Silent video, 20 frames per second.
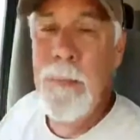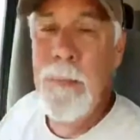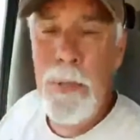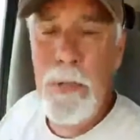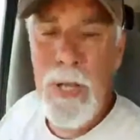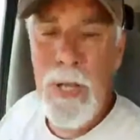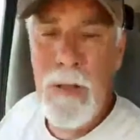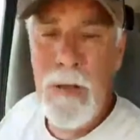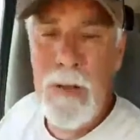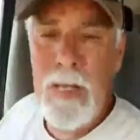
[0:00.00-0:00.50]

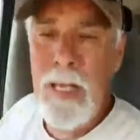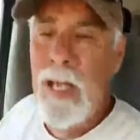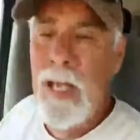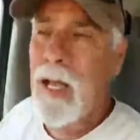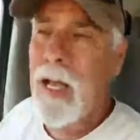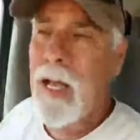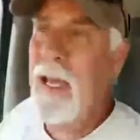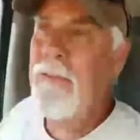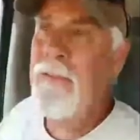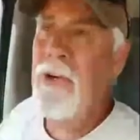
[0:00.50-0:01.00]
Brown,
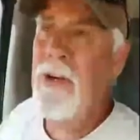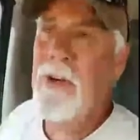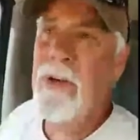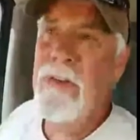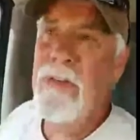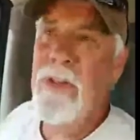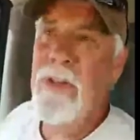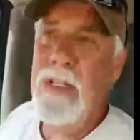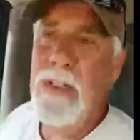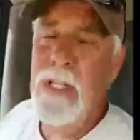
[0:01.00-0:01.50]
I've
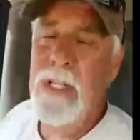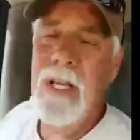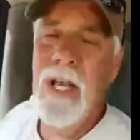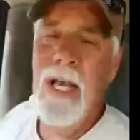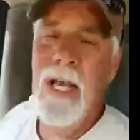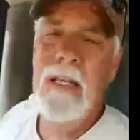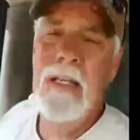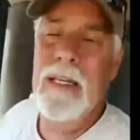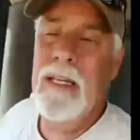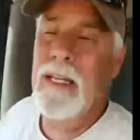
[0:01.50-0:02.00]
heard that she
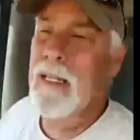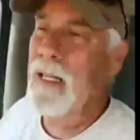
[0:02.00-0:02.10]
got,